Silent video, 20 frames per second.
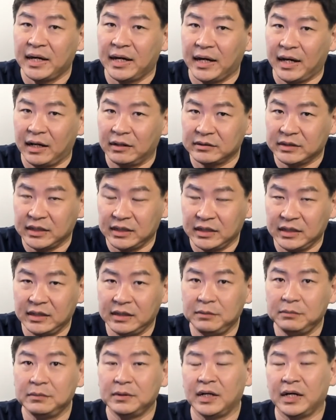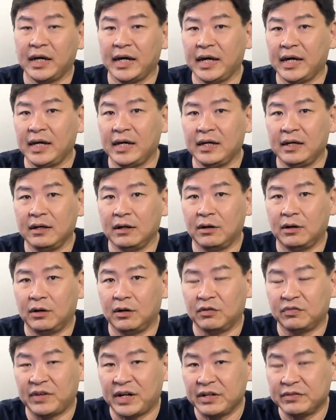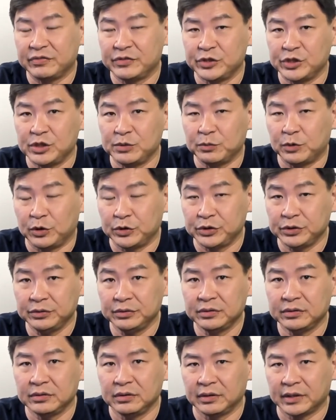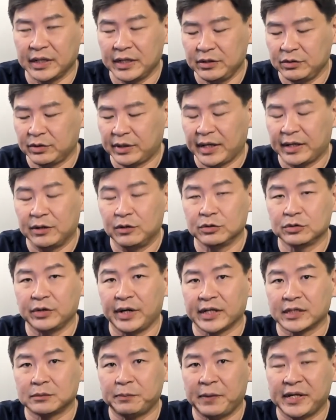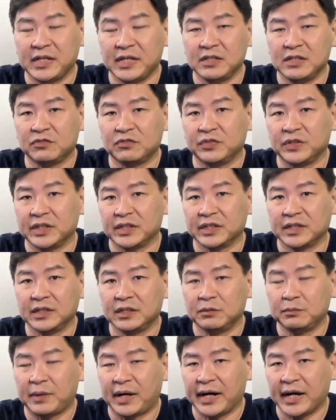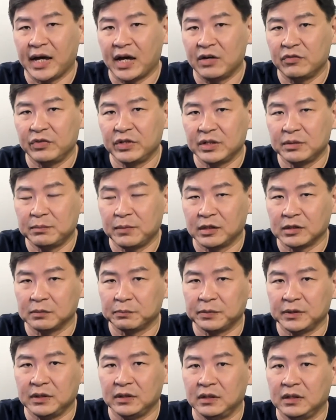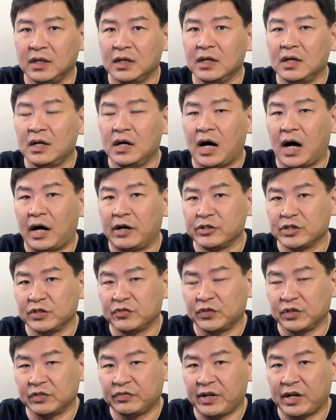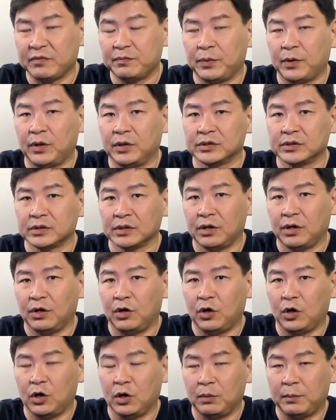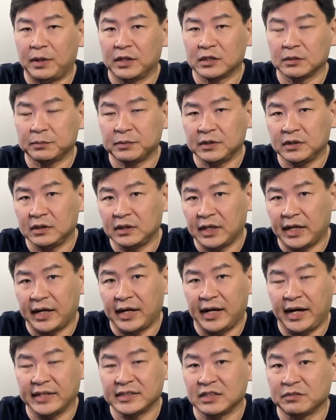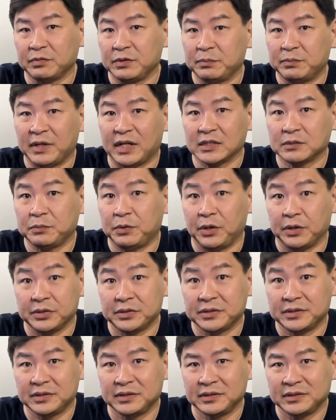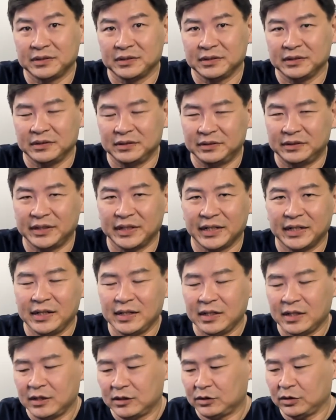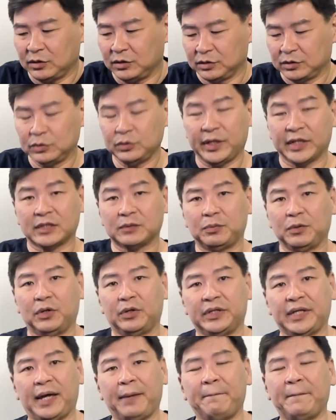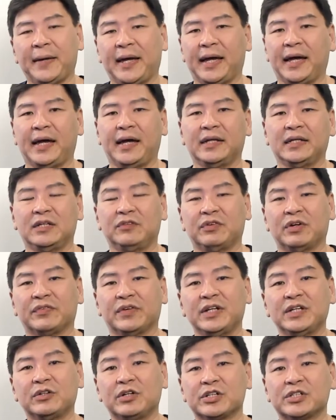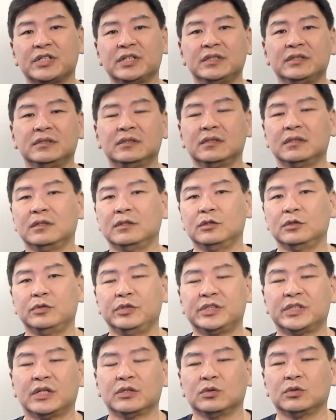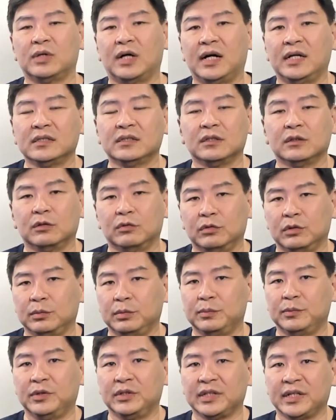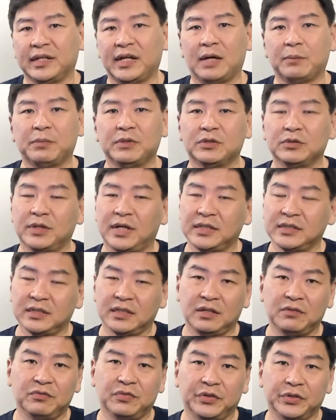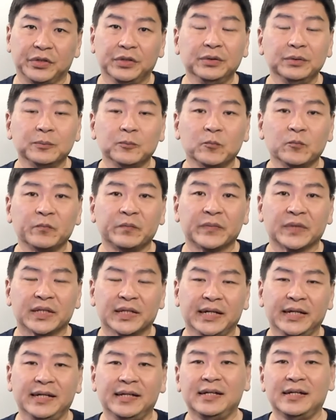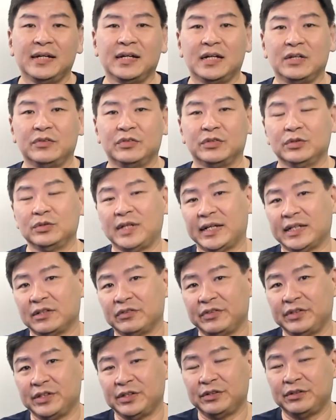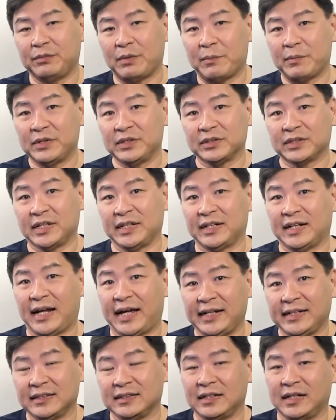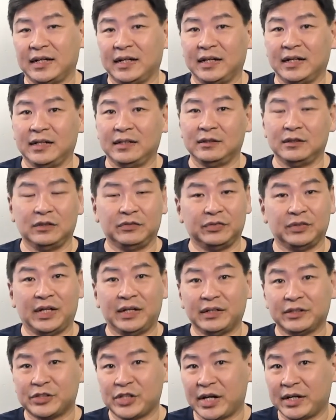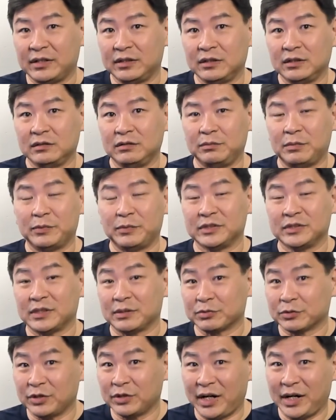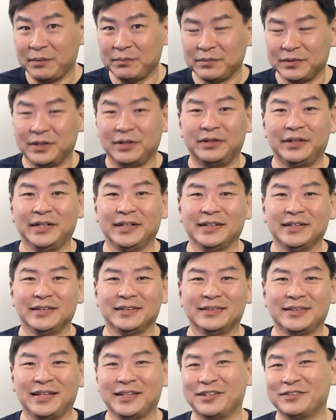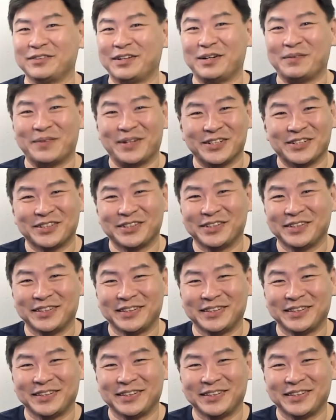LTE, A or 5G modules. Okay, you can also expand it further by having multiple RJ45 ports or multiple SFP plus ports. All right, so do explore them, and if you have any questions, do reach out to us. We'll be more than happy to answer them for you. Okay, if you do like the video, remember to click like, and if you like the channel, remember to subscribe. All right, thank you very much.